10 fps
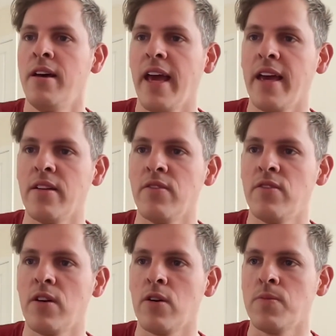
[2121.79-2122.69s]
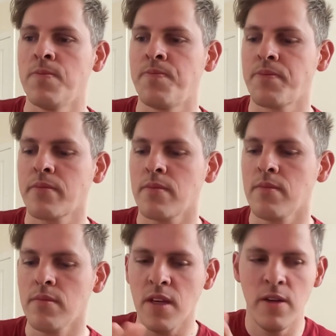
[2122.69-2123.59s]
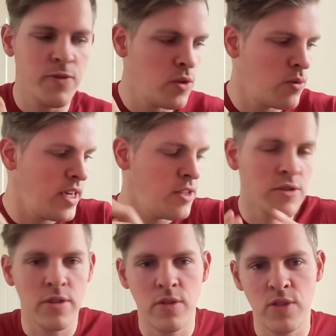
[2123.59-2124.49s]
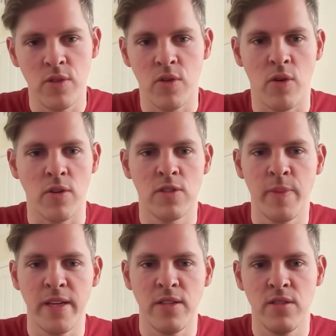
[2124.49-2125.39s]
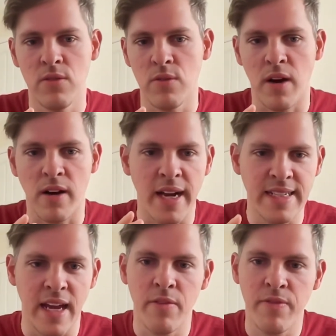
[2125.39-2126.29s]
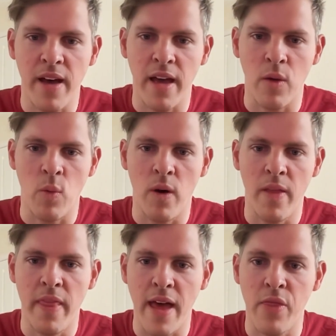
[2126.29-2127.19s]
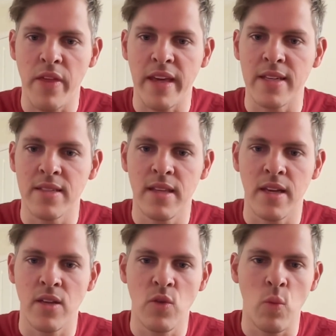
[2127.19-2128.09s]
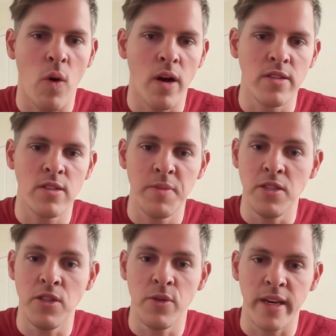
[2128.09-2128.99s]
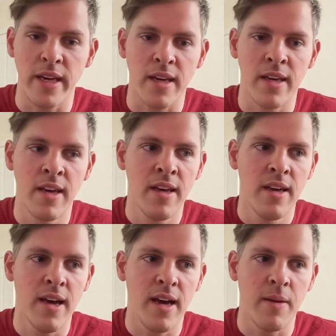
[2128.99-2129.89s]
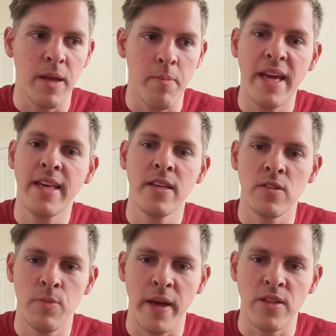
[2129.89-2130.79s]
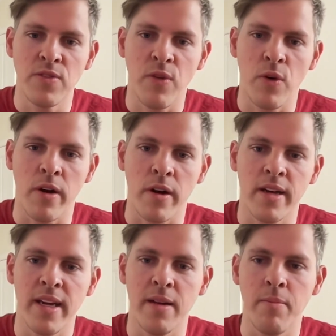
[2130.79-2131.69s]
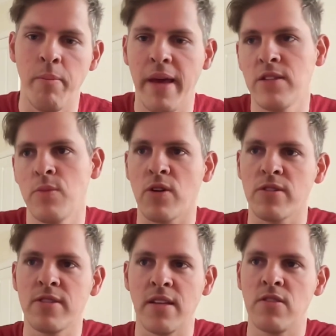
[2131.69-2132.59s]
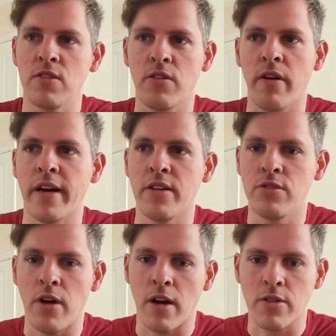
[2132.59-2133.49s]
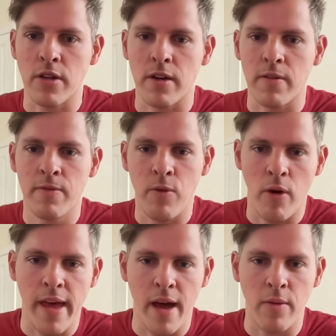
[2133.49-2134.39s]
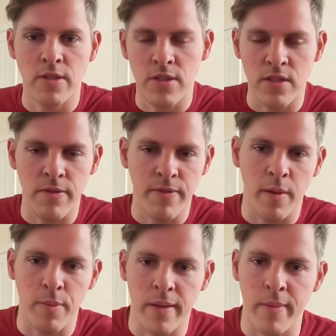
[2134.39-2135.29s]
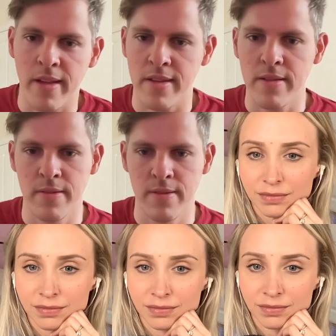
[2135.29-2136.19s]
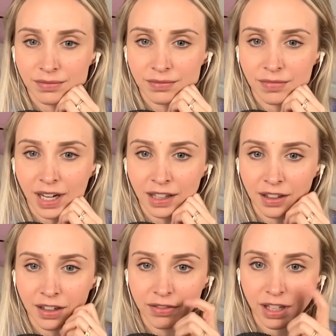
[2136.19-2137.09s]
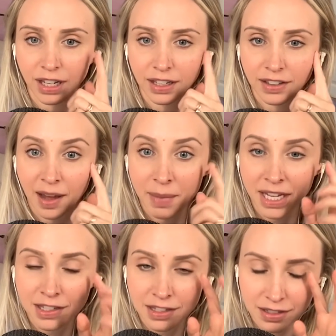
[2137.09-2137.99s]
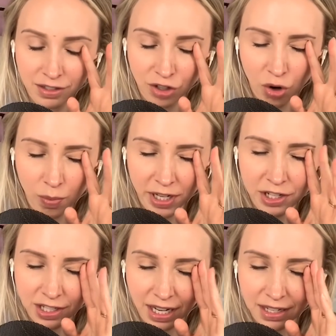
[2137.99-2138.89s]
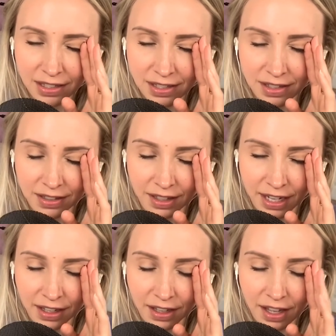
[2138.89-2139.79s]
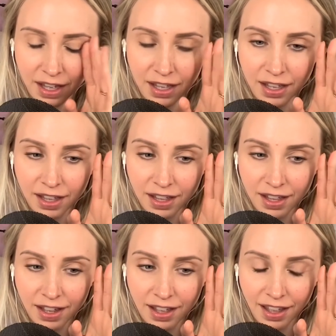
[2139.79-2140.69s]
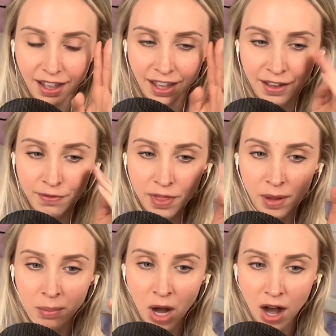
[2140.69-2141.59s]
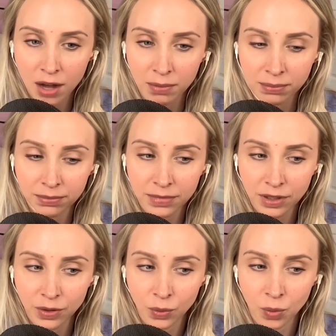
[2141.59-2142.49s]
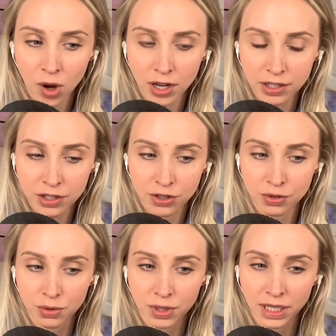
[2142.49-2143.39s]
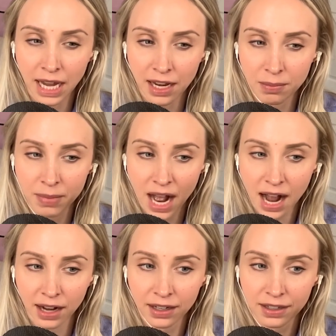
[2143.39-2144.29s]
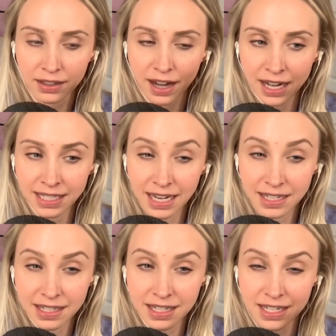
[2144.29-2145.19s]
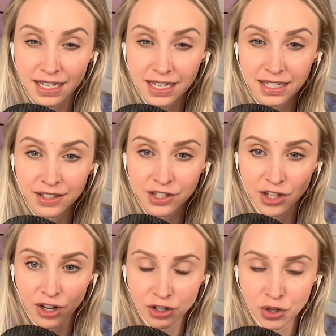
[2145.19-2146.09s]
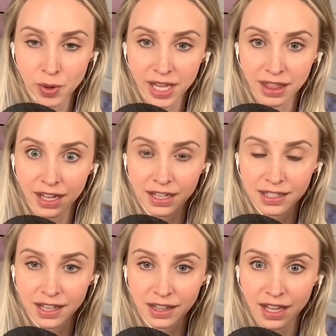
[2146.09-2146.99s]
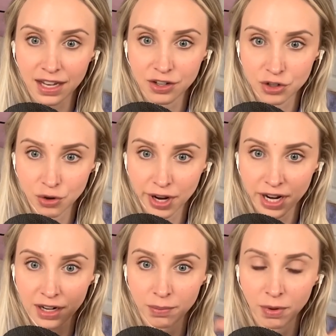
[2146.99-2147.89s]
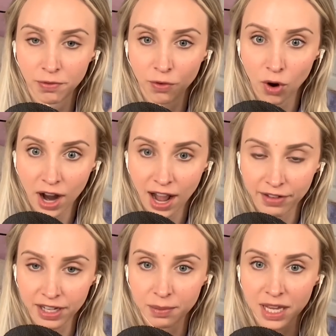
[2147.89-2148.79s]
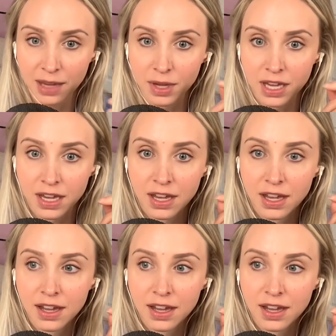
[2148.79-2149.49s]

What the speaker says: And so if you introduce unicorn space, you are identifying what that thing is that you want to be doing and making space for. It makes more sense to create a structure for that, which is the fair play method. I love that. That makes so much sense. Like, if the mom wants to gain back identity, start doing things that they enjoyed before having a baby,